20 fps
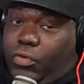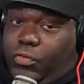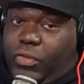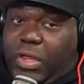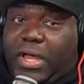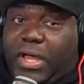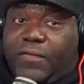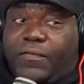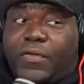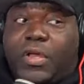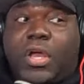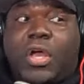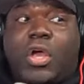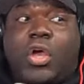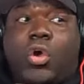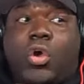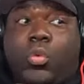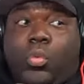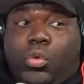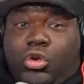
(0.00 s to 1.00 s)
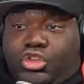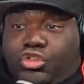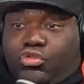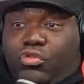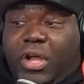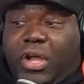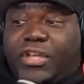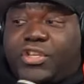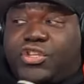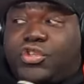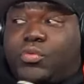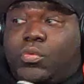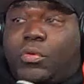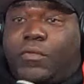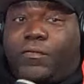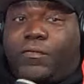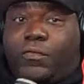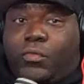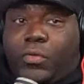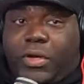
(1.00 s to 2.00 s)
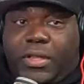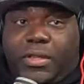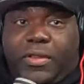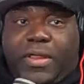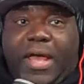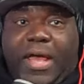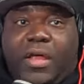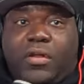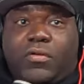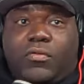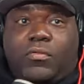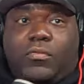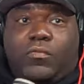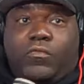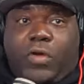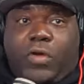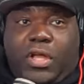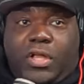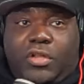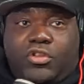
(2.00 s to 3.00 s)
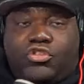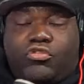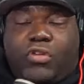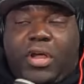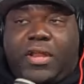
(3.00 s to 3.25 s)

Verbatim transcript: life, we're trying to avoid that, right?